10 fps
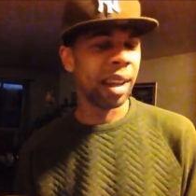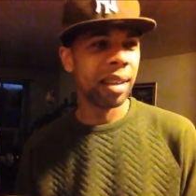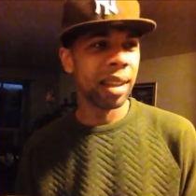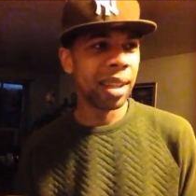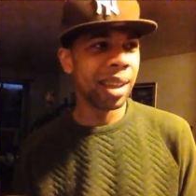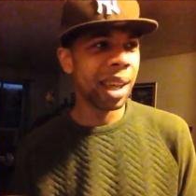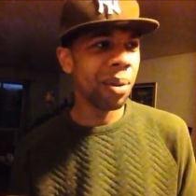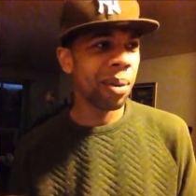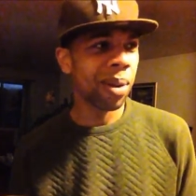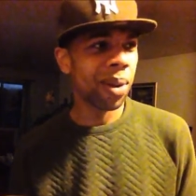And then they
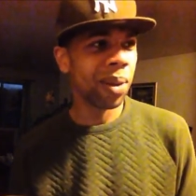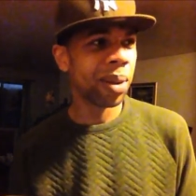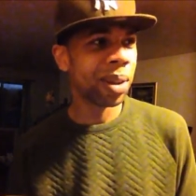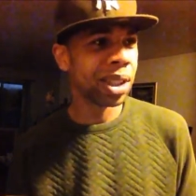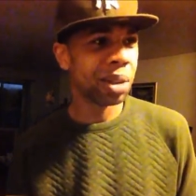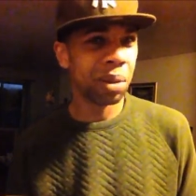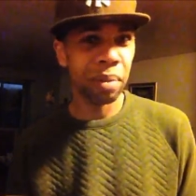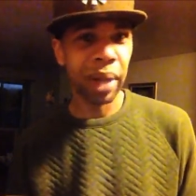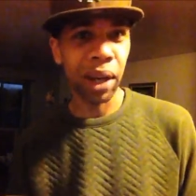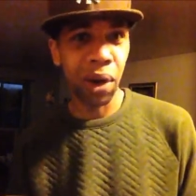were she
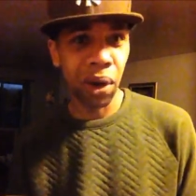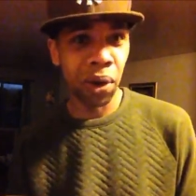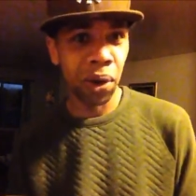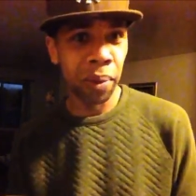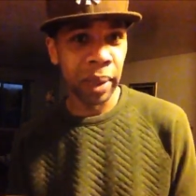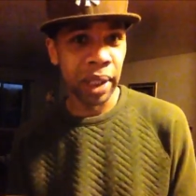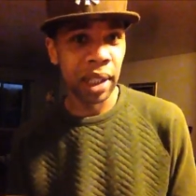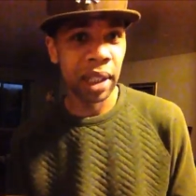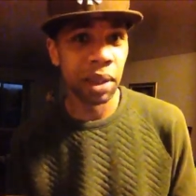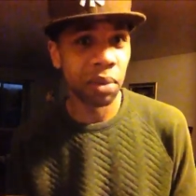went back home and
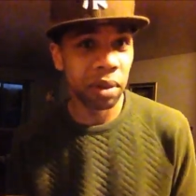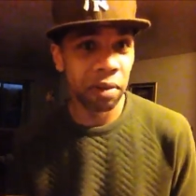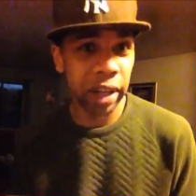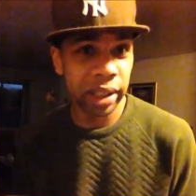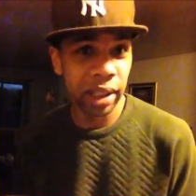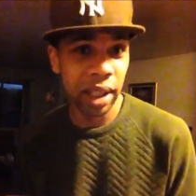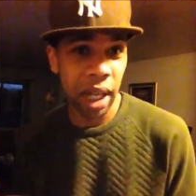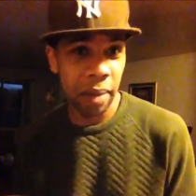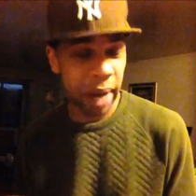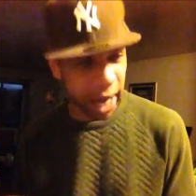then Henry Francis
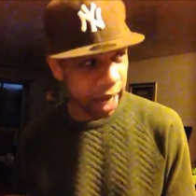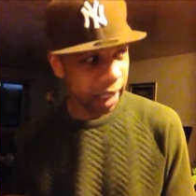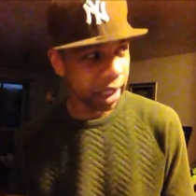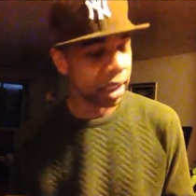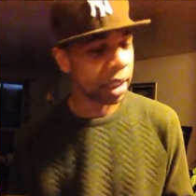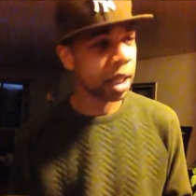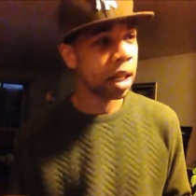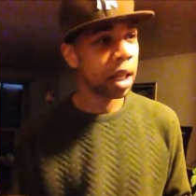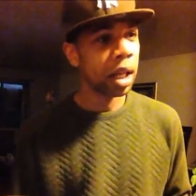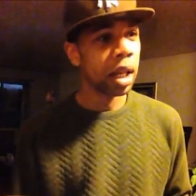came back and
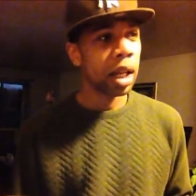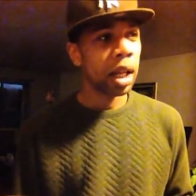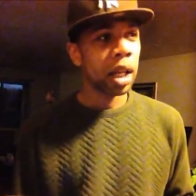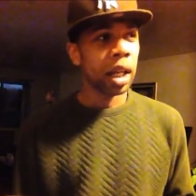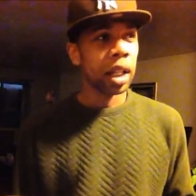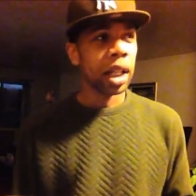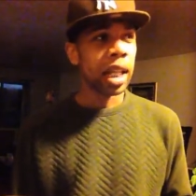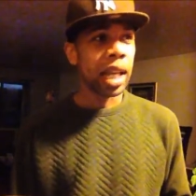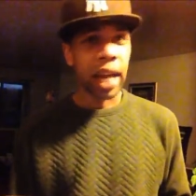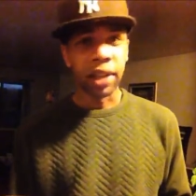
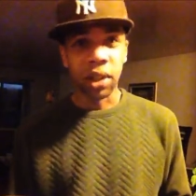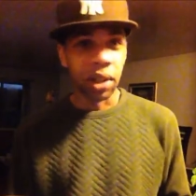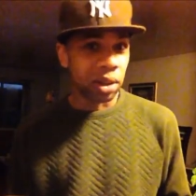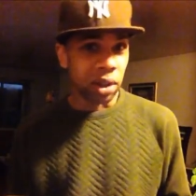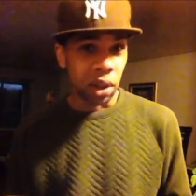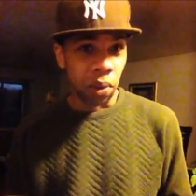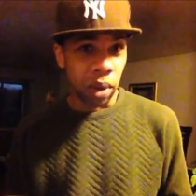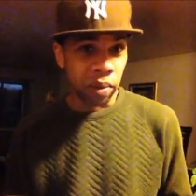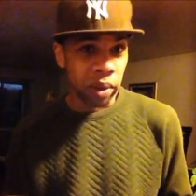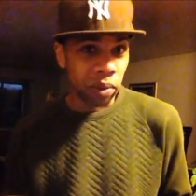he asked her, you know,
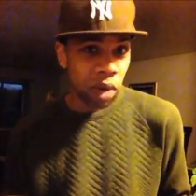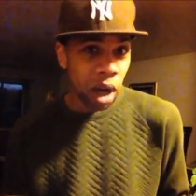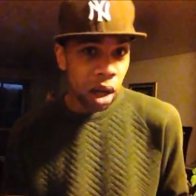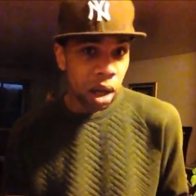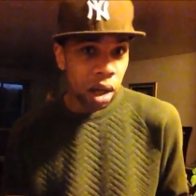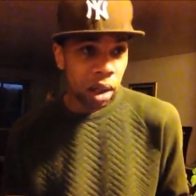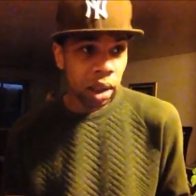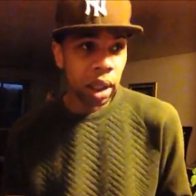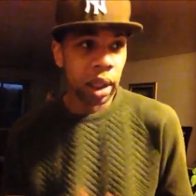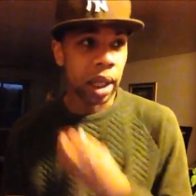what went wrong